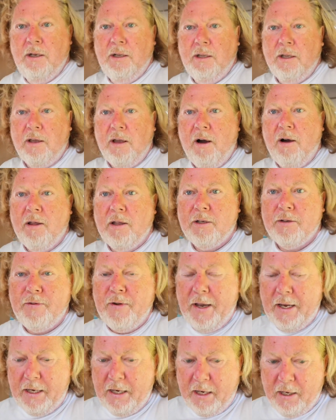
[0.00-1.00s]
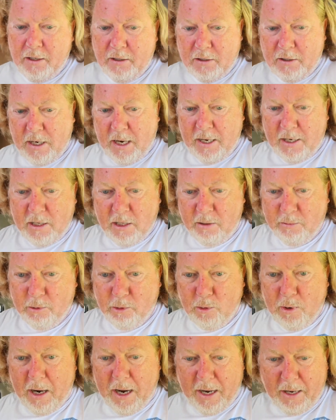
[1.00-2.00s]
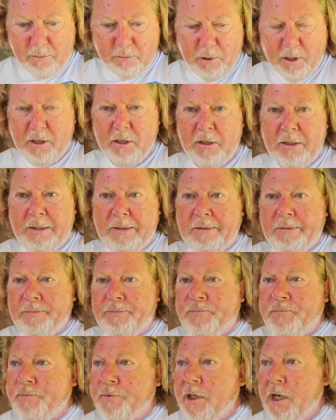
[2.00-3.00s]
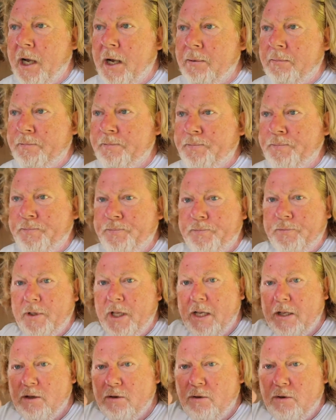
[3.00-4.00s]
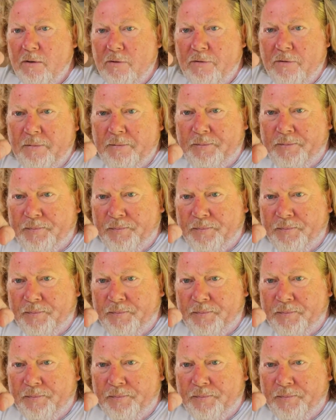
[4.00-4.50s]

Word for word: the guy that's fitting it has taken them away but um, they're sort of